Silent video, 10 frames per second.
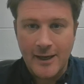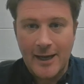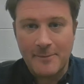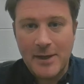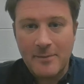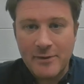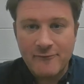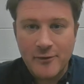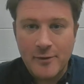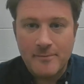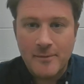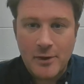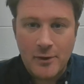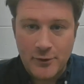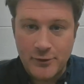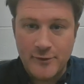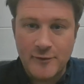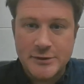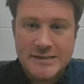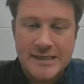I'm coming from Clark
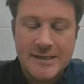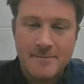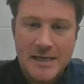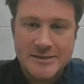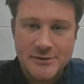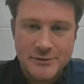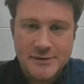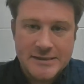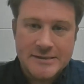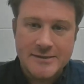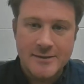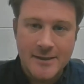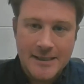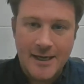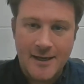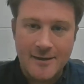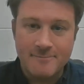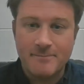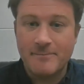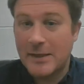University in Massachusetts.
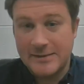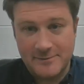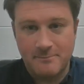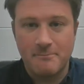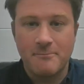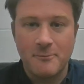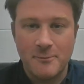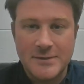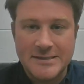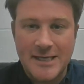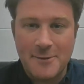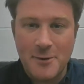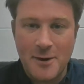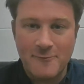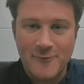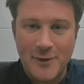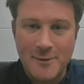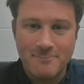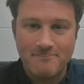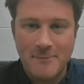It's the state where I'm
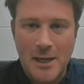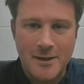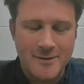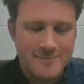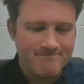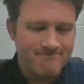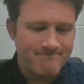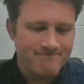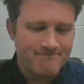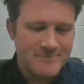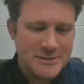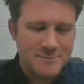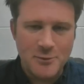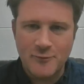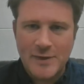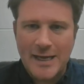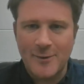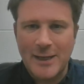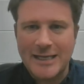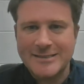from. Just moved down
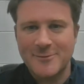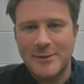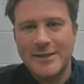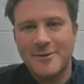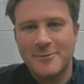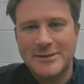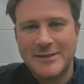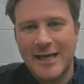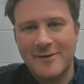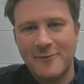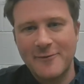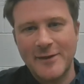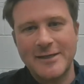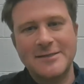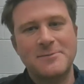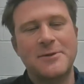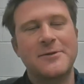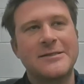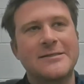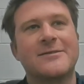last week, which is kind of a fun
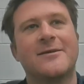experience.